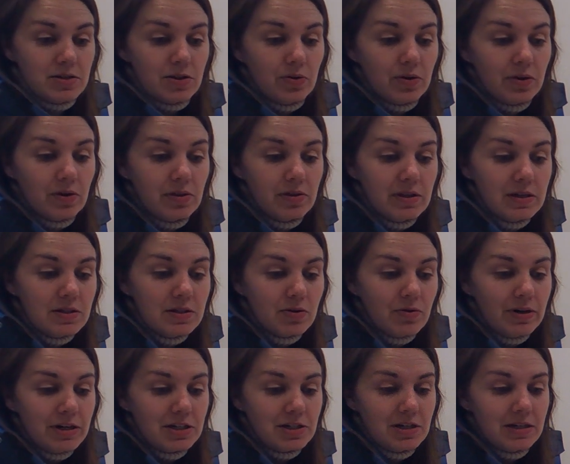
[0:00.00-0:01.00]
So this
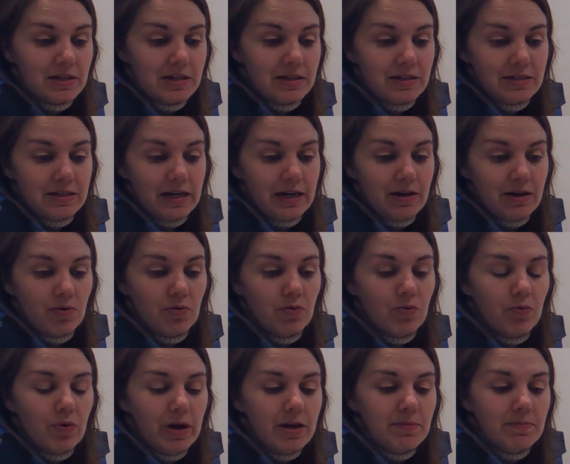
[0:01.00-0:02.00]
question is saying,
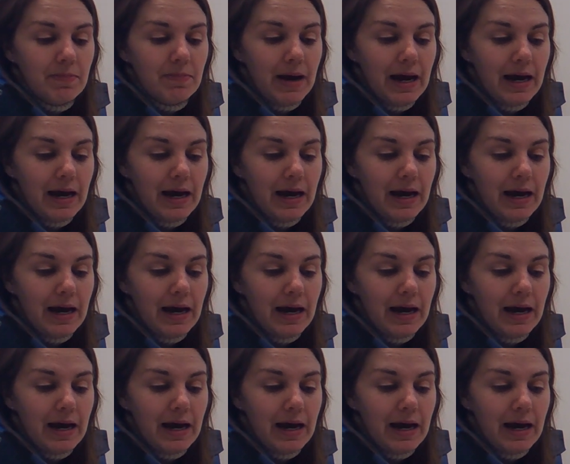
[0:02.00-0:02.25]
what